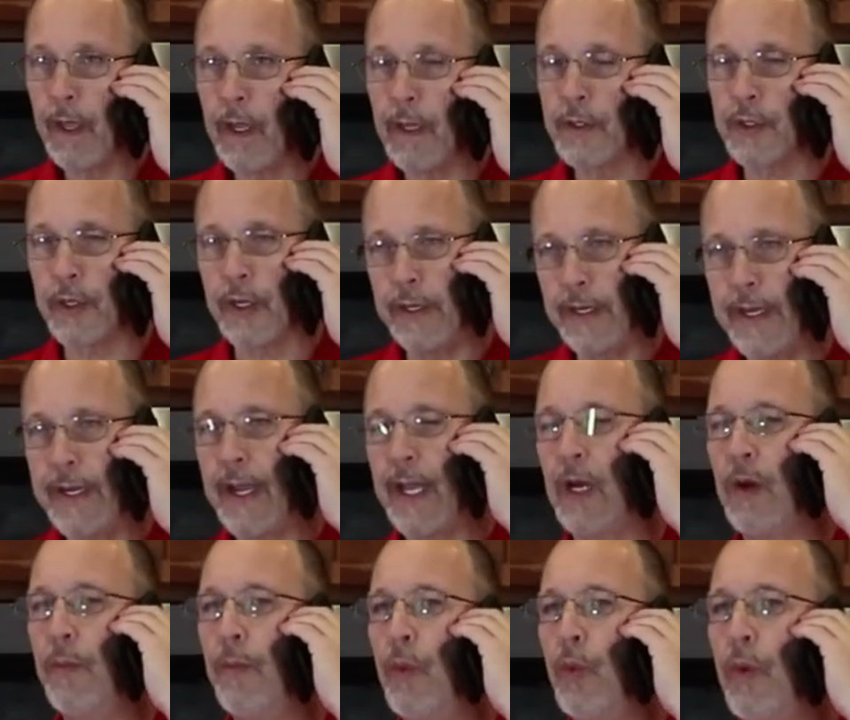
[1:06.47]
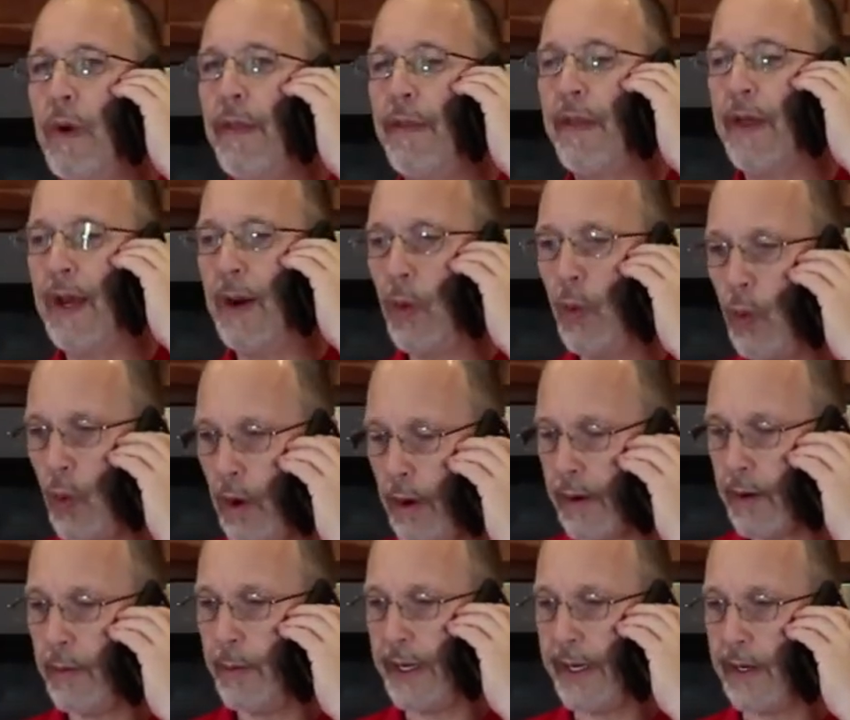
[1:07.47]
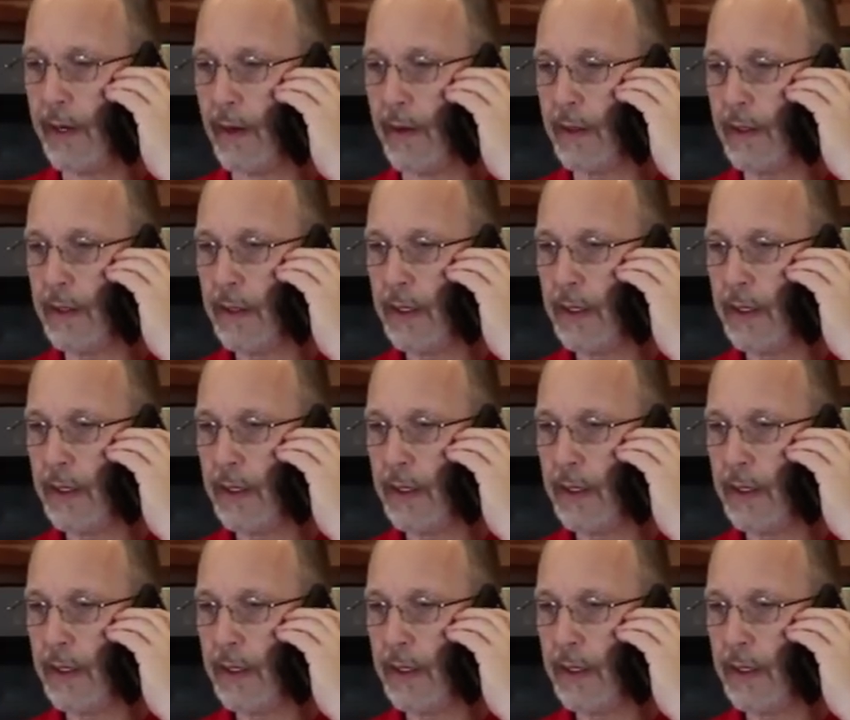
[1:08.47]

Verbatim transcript: So you need help with a water meter.